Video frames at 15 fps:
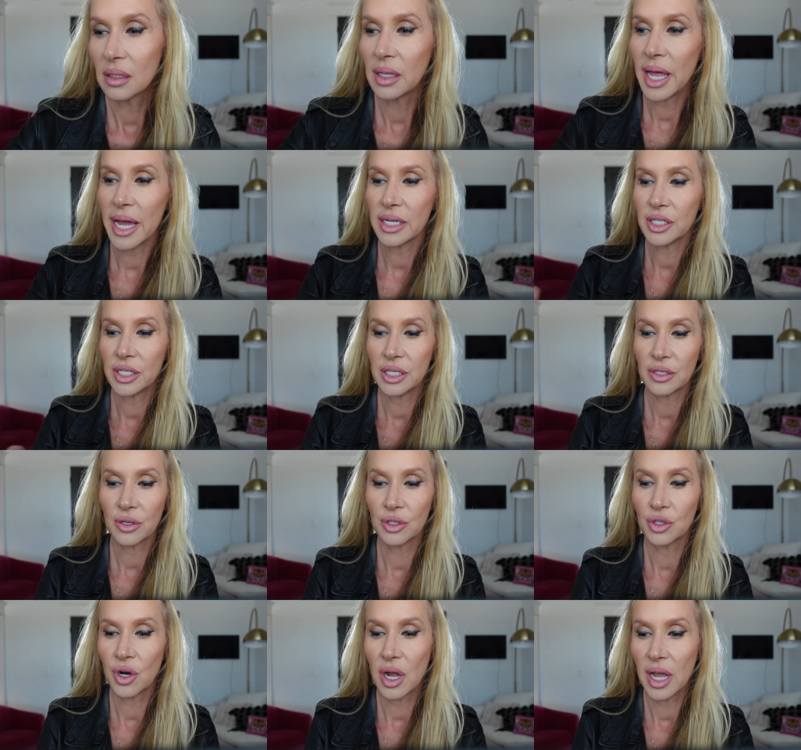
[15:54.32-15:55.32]
lashes are
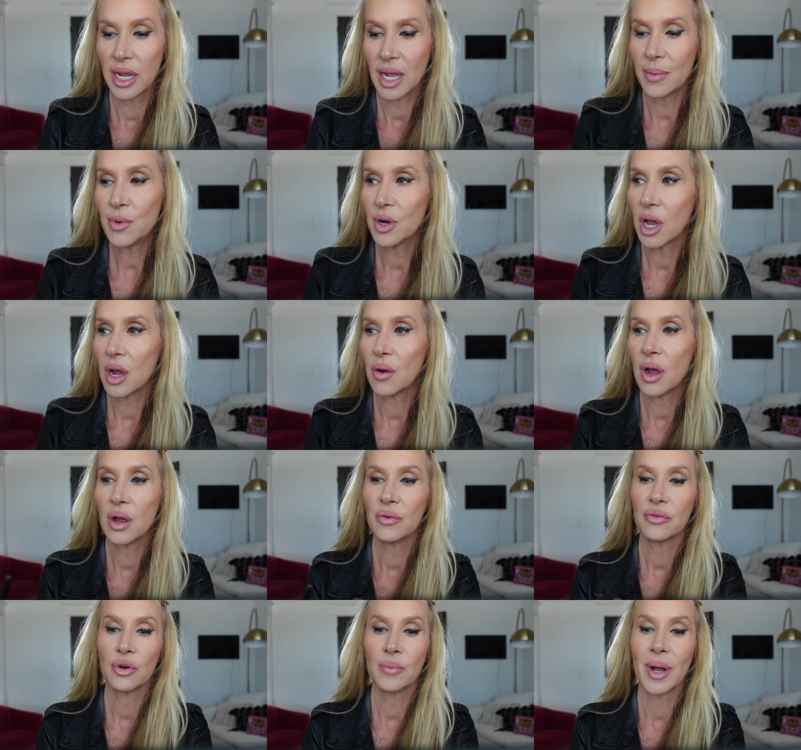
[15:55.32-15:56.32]
drying, I'm going to go
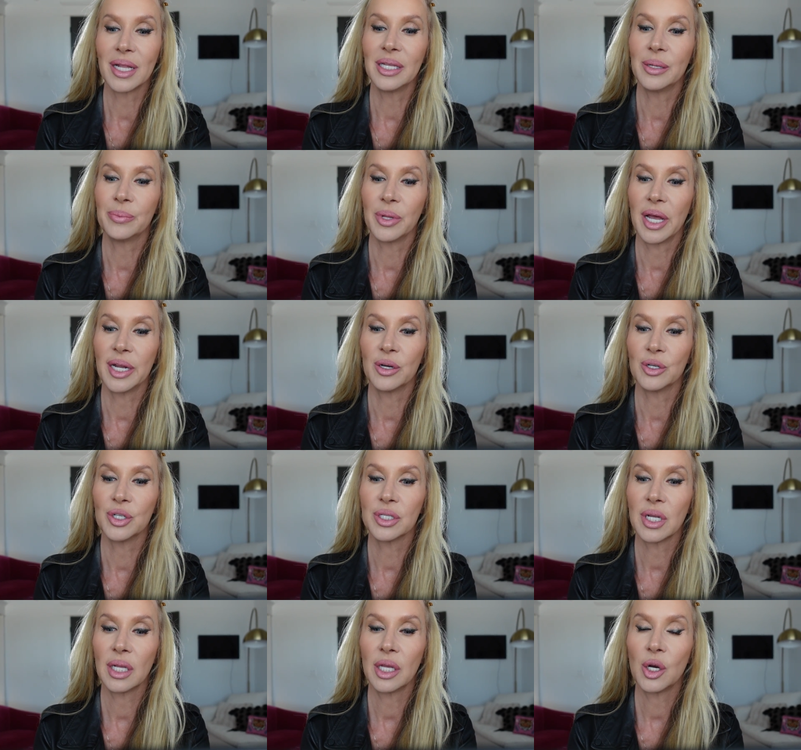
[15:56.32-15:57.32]
over my lip liner
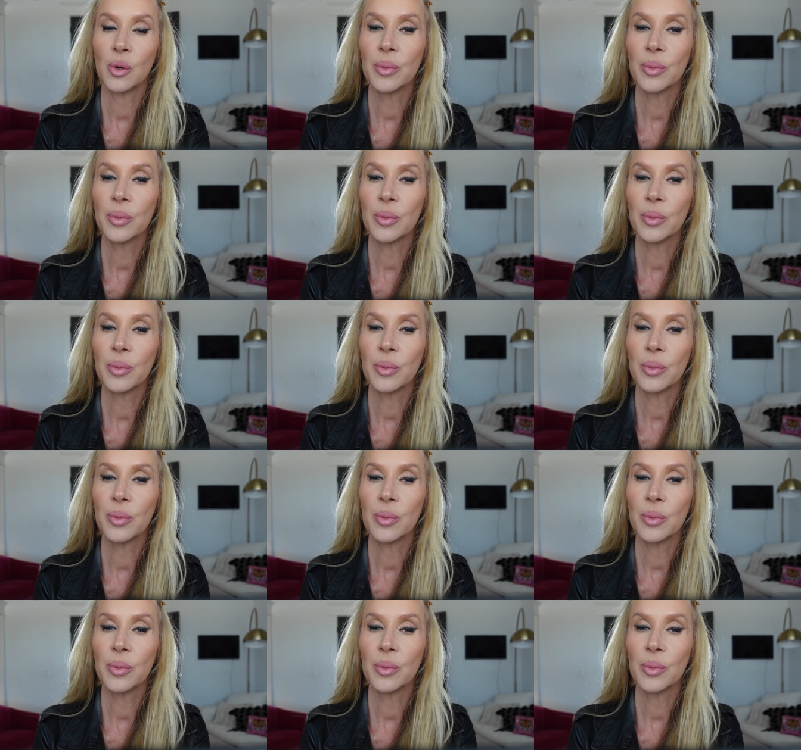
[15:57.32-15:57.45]
just a